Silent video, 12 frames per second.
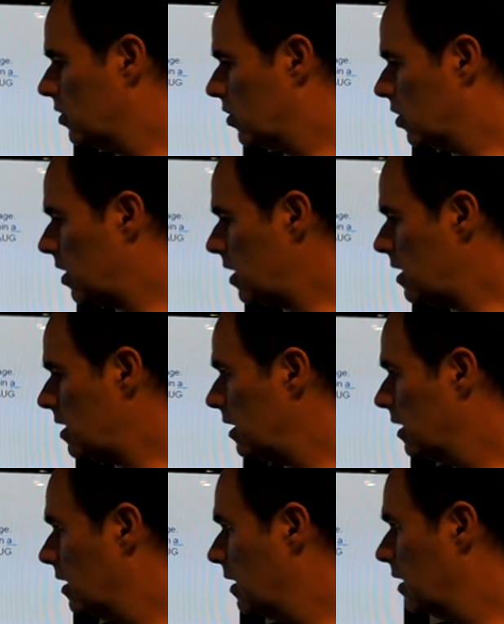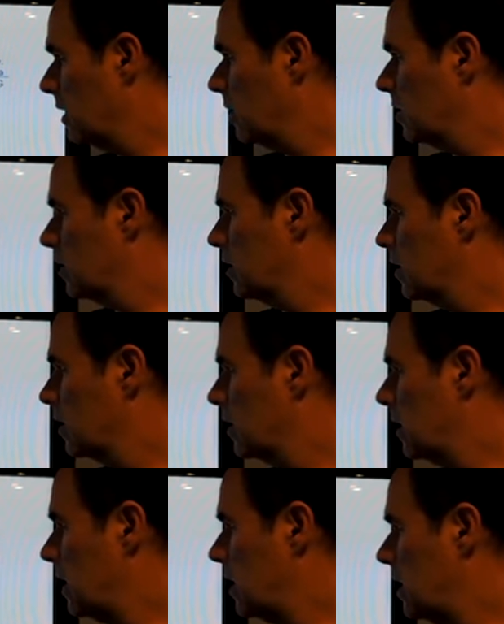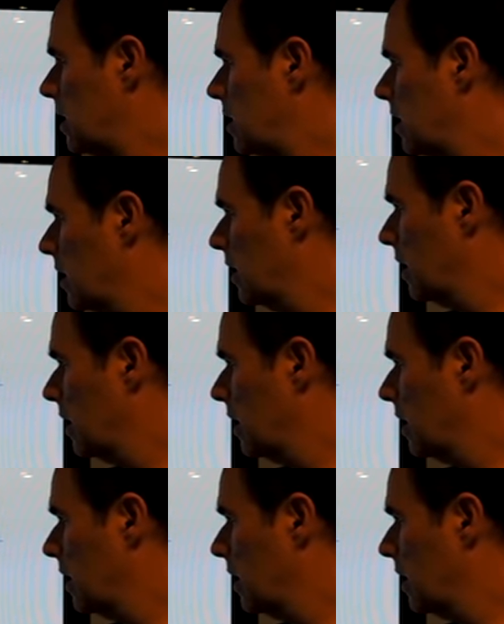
G, C,